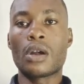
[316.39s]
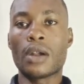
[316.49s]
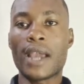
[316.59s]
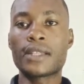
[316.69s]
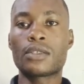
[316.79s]
All
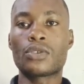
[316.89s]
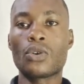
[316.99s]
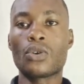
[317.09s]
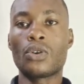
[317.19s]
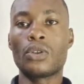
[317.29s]
right,
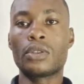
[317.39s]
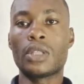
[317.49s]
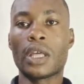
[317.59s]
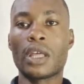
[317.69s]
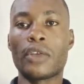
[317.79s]
so
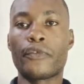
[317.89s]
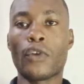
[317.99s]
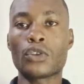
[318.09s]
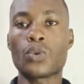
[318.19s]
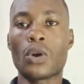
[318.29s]
the
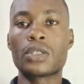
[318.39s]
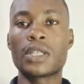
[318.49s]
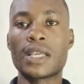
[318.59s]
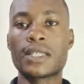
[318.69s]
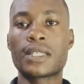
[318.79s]
fourth
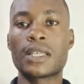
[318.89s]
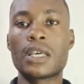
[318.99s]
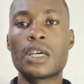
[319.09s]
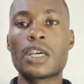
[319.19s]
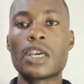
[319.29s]
one is,
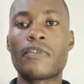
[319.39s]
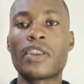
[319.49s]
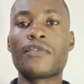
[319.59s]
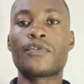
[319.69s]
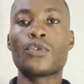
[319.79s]

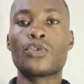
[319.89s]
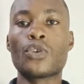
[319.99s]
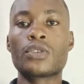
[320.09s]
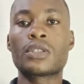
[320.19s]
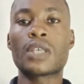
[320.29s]
even if you
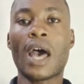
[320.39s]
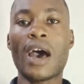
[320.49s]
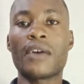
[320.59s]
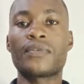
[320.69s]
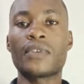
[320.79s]
don't
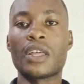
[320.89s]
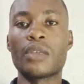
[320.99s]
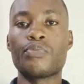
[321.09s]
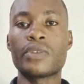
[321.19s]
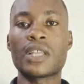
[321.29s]
have a
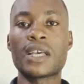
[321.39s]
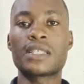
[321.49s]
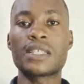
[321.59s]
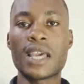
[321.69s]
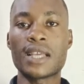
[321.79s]

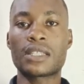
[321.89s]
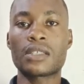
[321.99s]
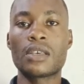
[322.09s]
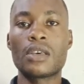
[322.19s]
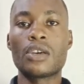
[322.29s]
business yet,
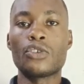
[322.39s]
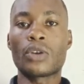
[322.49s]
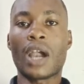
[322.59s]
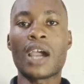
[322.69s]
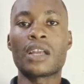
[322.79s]
you
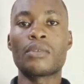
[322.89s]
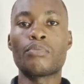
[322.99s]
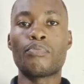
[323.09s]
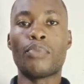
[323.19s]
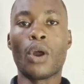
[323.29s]

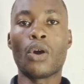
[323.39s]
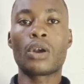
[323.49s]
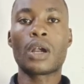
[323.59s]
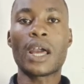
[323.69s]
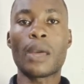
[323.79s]
can
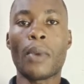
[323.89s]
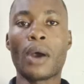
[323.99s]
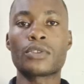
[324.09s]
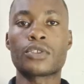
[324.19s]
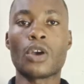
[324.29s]
blog
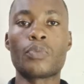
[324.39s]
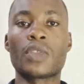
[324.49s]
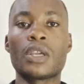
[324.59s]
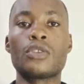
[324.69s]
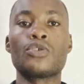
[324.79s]
about
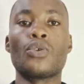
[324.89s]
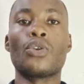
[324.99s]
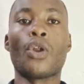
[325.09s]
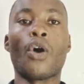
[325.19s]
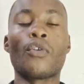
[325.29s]
something you
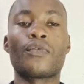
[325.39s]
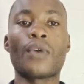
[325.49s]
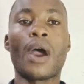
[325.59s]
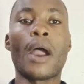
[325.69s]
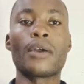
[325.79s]

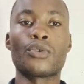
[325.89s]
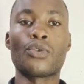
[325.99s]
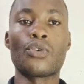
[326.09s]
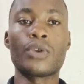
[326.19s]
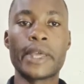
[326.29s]
love and
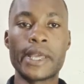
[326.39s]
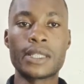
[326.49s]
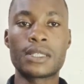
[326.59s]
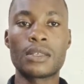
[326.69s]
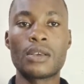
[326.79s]
grow
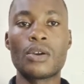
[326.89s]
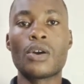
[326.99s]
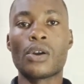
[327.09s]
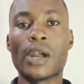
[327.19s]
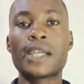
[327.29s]
it.
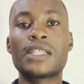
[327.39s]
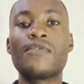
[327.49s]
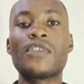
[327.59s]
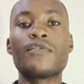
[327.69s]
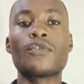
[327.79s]
All right,
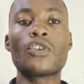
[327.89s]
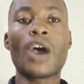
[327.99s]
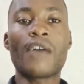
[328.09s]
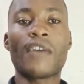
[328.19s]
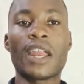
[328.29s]
even if you
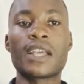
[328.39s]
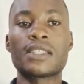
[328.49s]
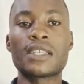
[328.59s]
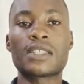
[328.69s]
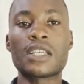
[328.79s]
don't have an
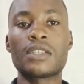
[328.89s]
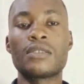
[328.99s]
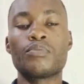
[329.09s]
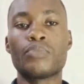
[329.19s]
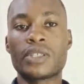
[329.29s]

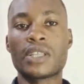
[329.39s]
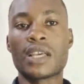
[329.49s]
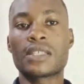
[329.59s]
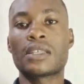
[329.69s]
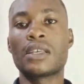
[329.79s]
existing
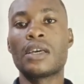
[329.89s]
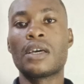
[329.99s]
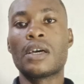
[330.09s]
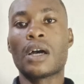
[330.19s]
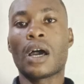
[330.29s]
business,
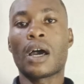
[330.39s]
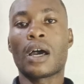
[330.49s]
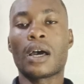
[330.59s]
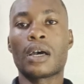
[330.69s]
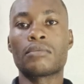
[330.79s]

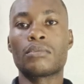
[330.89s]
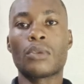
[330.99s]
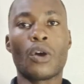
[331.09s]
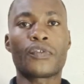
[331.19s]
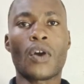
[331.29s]

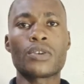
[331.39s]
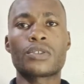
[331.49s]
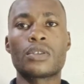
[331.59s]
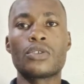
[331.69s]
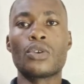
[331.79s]
of
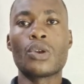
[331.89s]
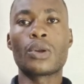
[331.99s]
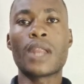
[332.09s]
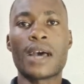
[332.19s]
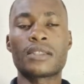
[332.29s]
course, you
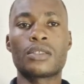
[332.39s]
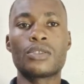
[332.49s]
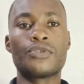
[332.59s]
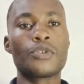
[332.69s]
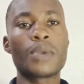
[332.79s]
know
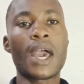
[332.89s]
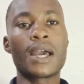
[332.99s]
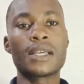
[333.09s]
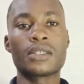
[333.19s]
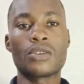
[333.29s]
that
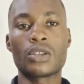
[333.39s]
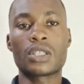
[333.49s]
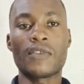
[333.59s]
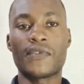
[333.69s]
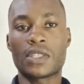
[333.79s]
Jumia is not
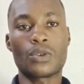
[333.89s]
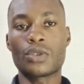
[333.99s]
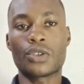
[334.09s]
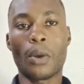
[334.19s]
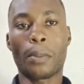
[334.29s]
a physical
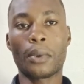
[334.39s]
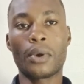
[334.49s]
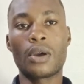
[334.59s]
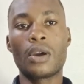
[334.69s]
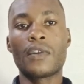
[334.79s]
shop.
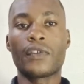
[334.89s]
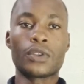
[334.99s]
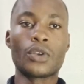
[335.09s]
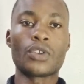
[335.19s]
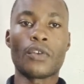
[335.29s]
For
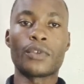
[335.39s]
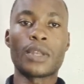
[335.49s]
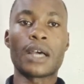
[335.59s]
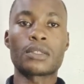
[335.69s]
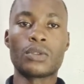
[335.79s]
those of you
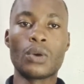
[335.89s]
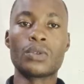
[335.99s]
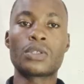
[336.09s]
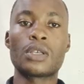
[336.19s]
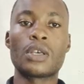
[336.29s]
that
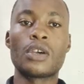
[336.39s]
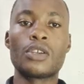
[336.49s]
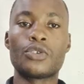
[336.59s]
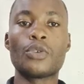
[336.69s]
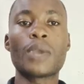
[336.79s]
knows,
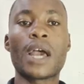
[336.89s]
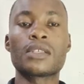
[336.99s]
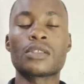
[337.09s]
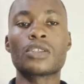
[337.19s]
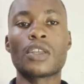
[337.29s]
Jumia
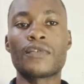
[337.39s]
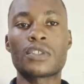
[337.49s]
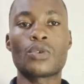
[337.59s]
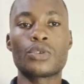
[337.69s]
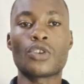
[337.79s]
is not a
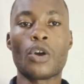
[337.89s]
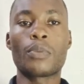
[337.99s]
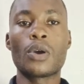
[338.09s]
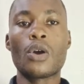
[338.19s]
physical shop.